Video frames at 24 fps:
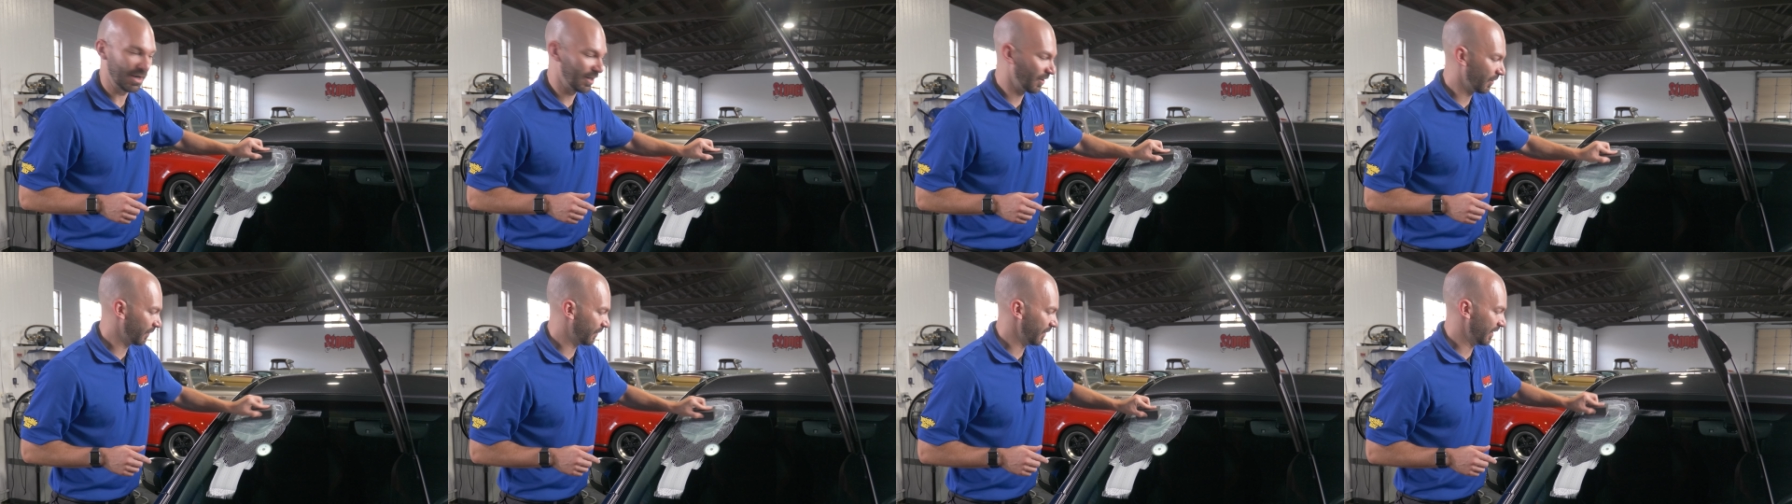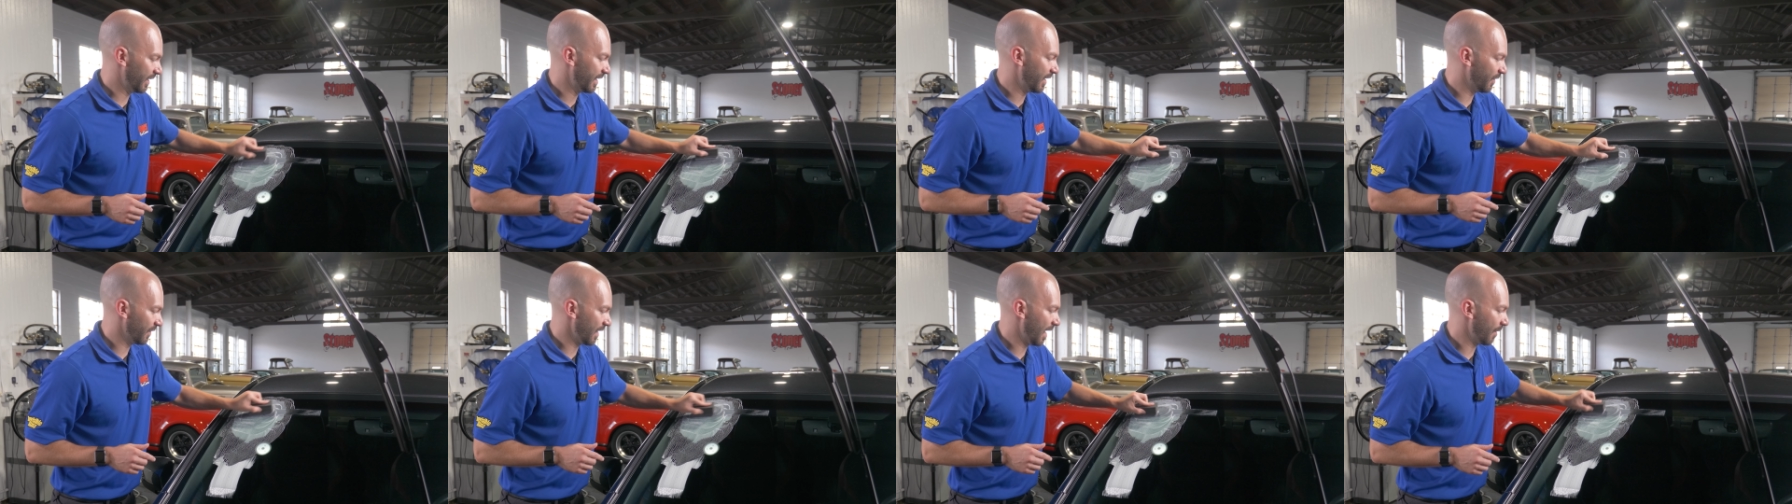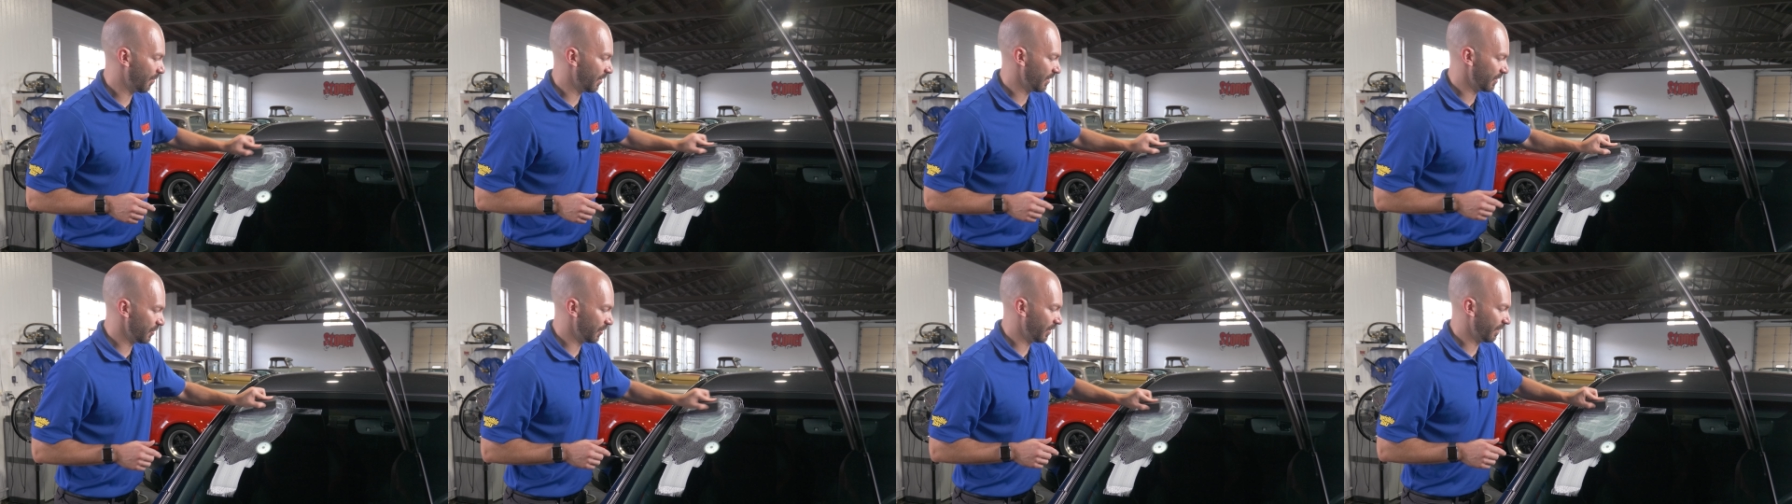I don't know if you can hear
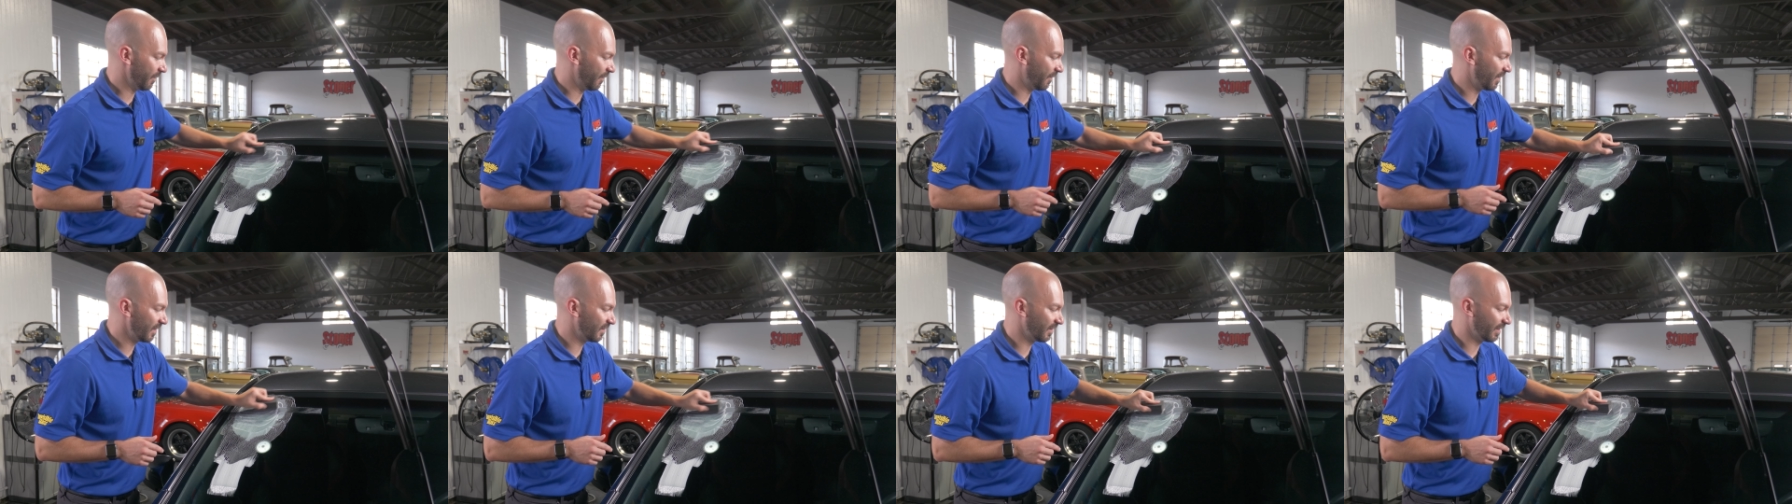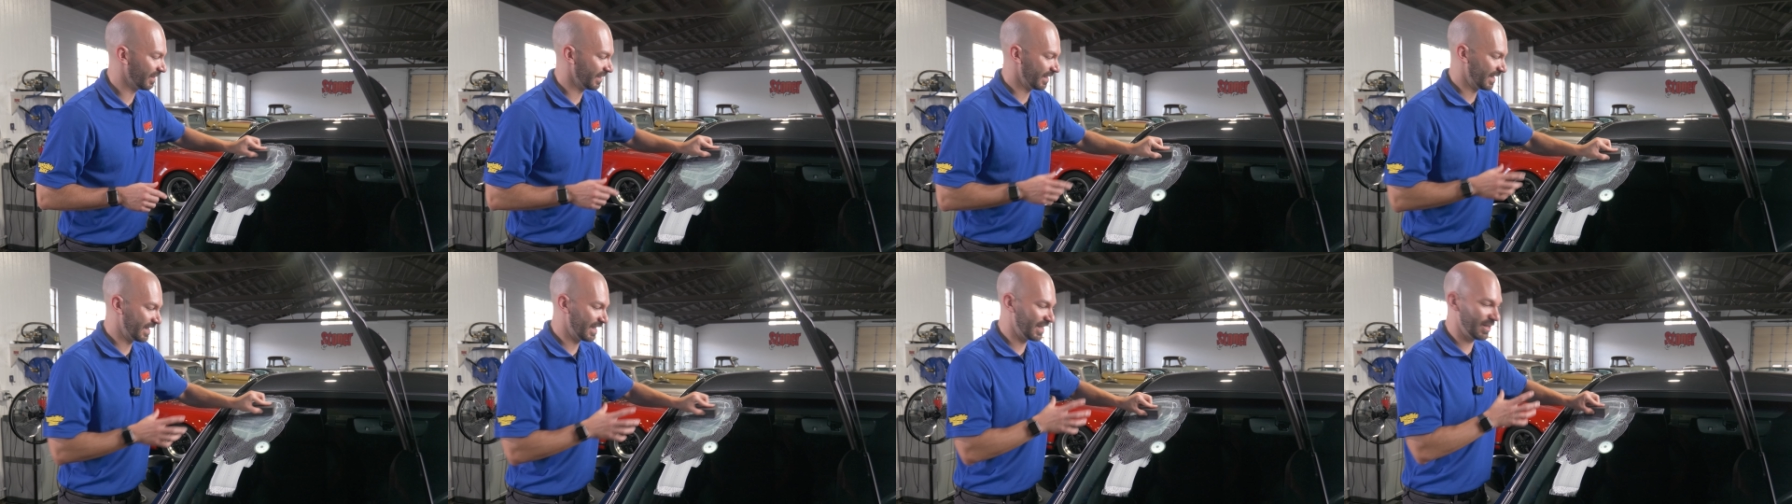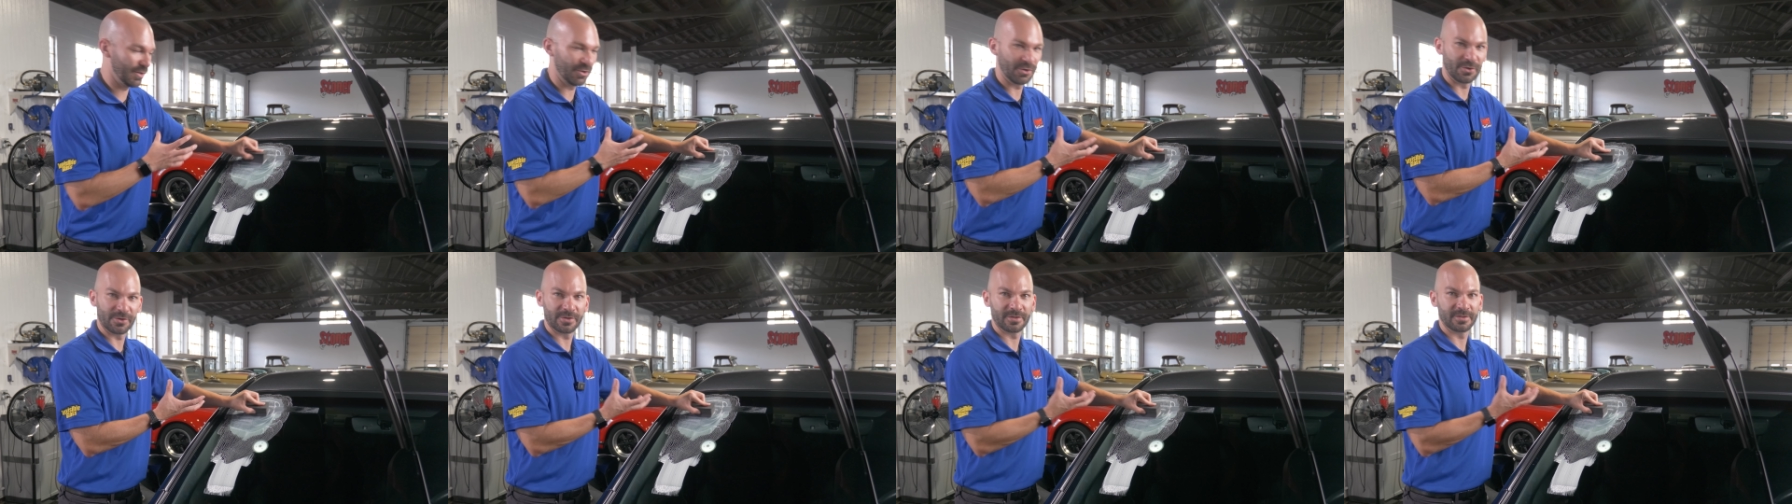that, but you can physically
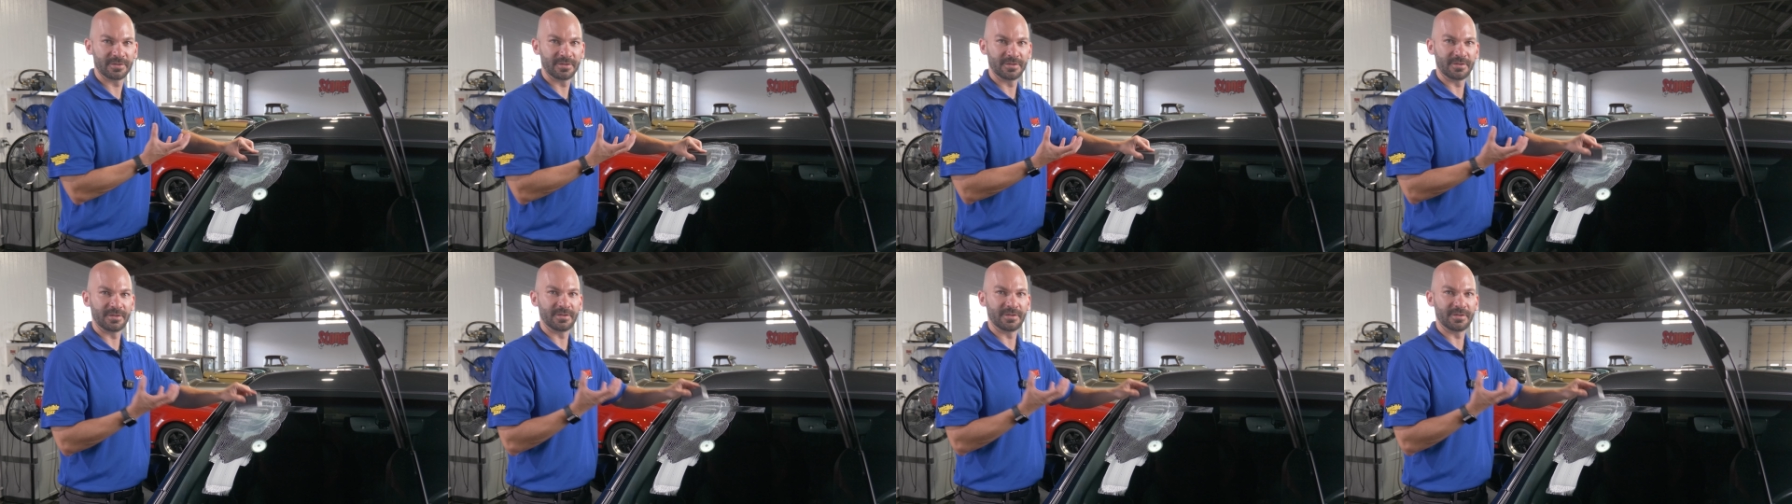hear